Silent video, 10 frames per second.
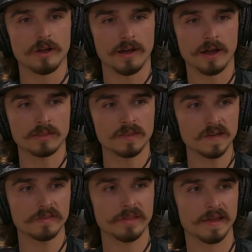I
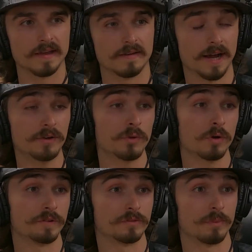think that, I don't know
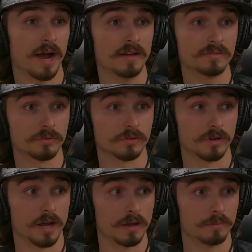if it's possible or
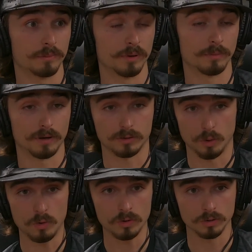not, but my
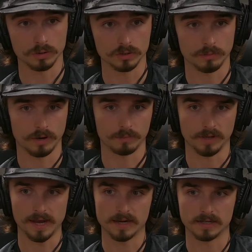
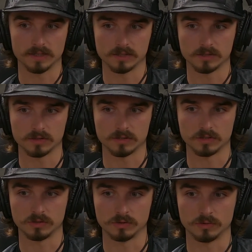plan is
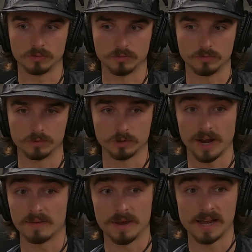to try
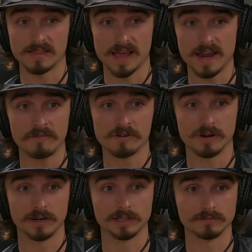and make that every
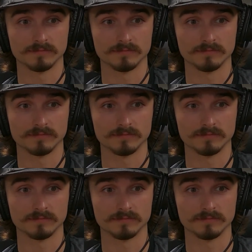night.